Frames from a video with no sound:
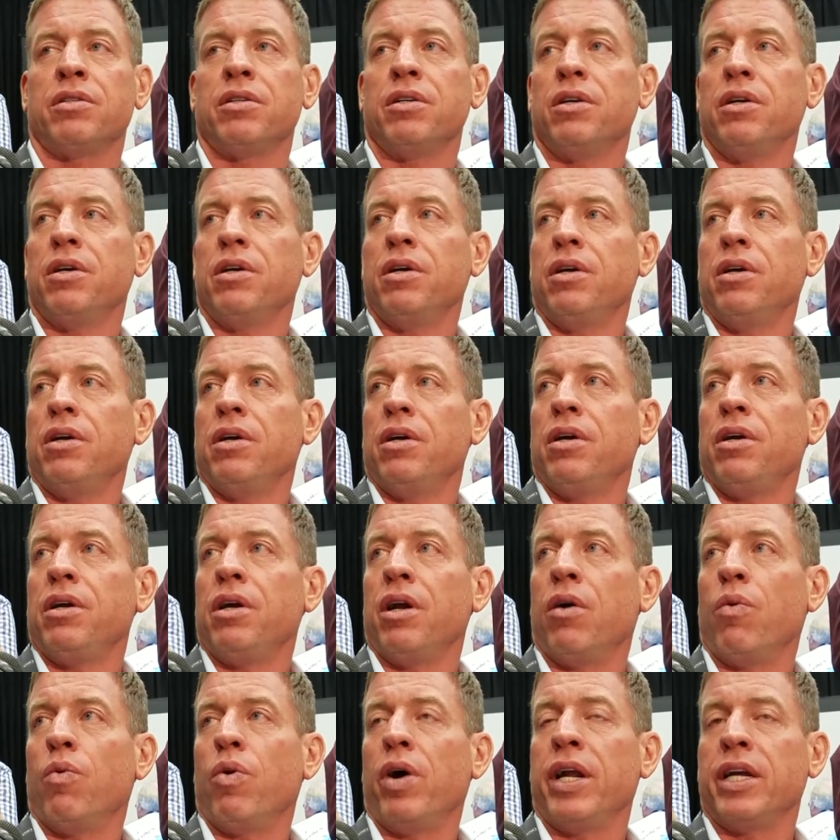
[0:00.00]

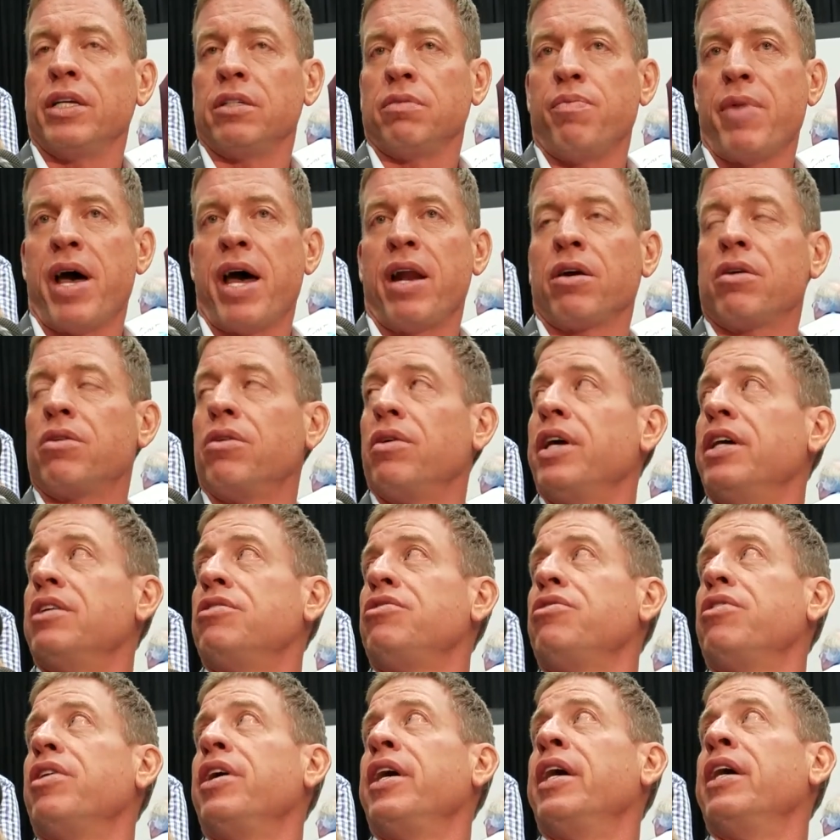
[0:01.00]
you know, what his medical
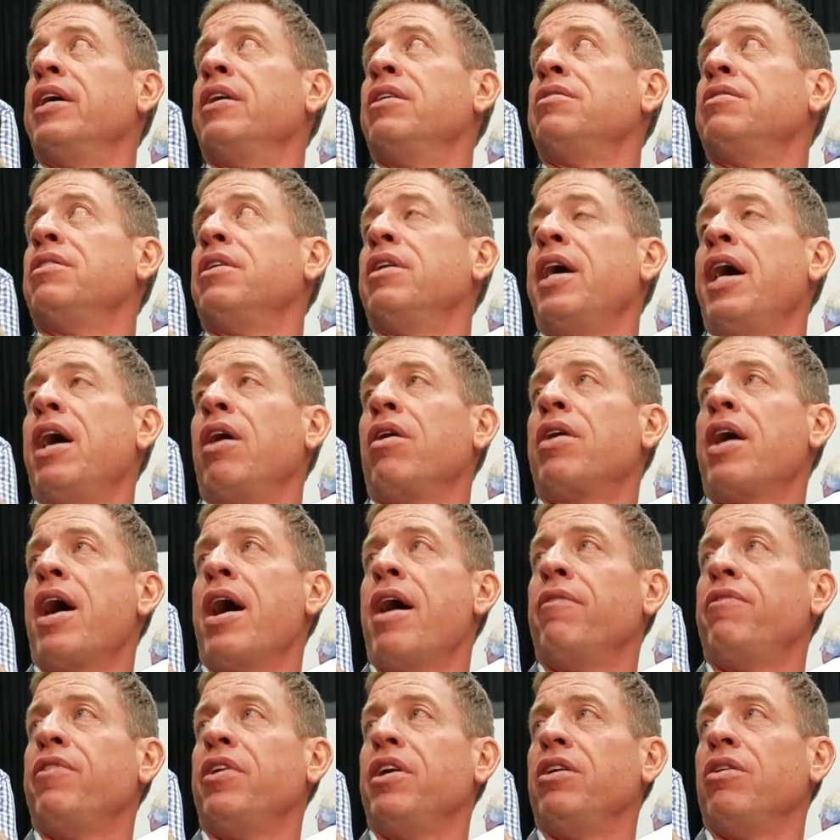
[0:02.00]
history is and how
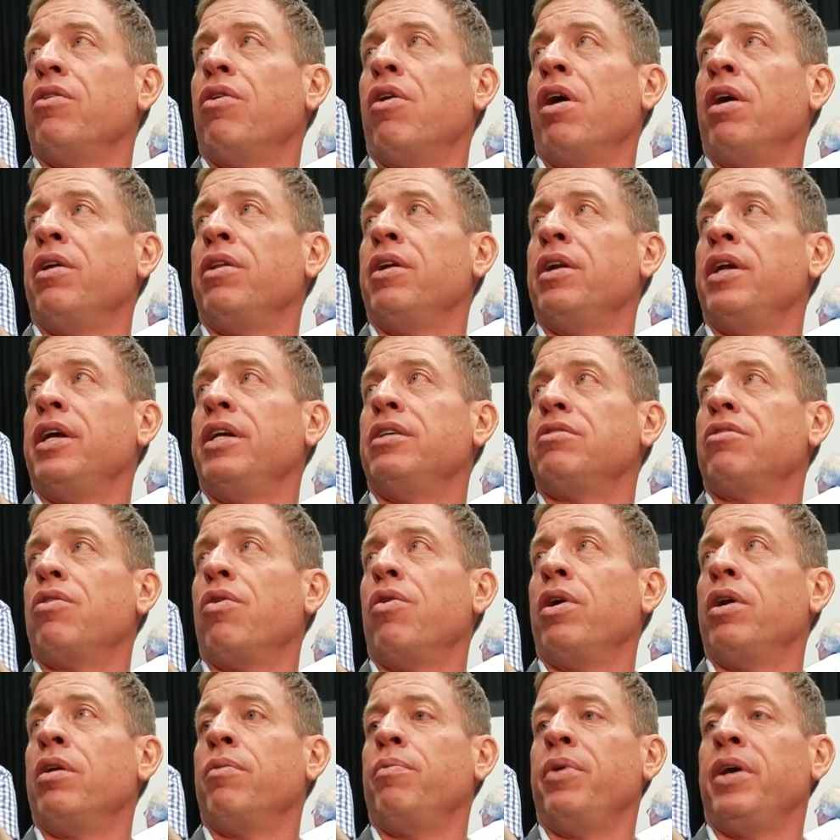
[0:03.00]
confident you are that he's
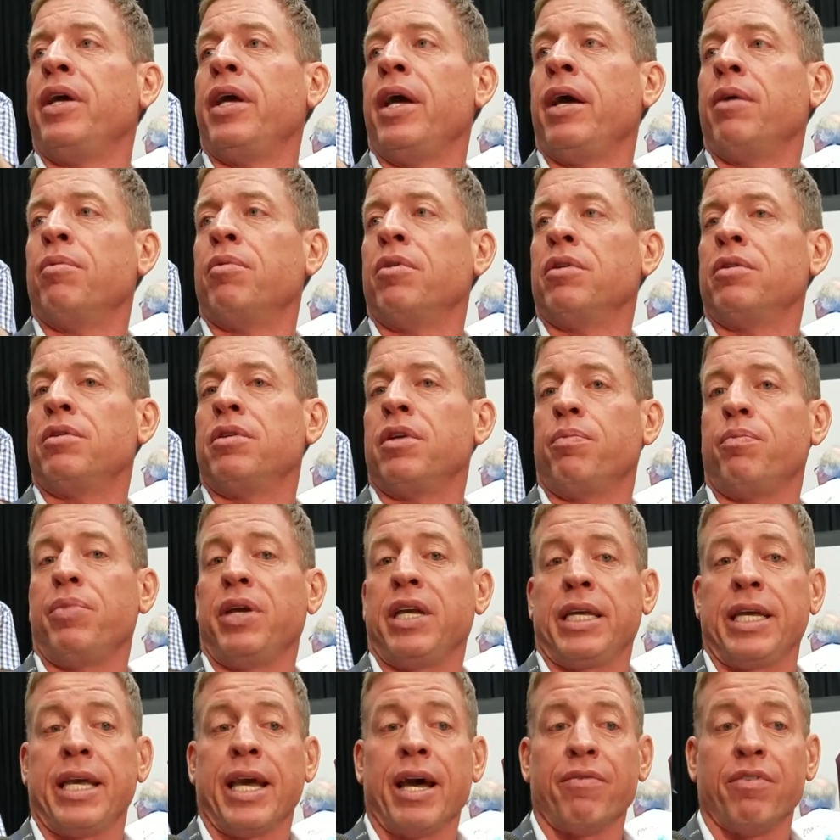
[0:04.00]
going to be able
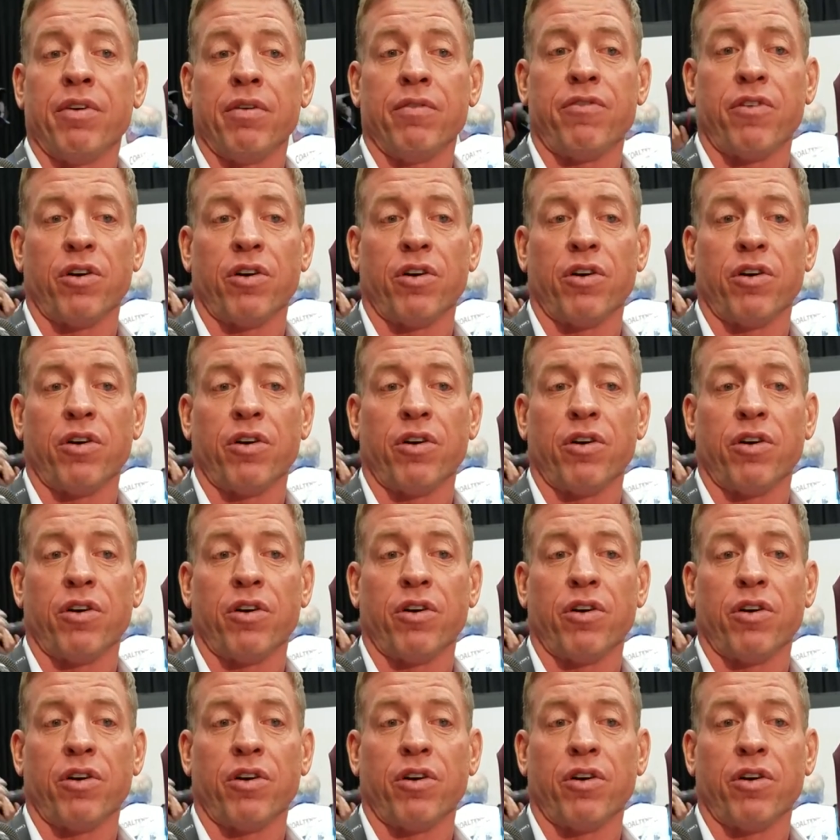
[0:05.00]
to be given,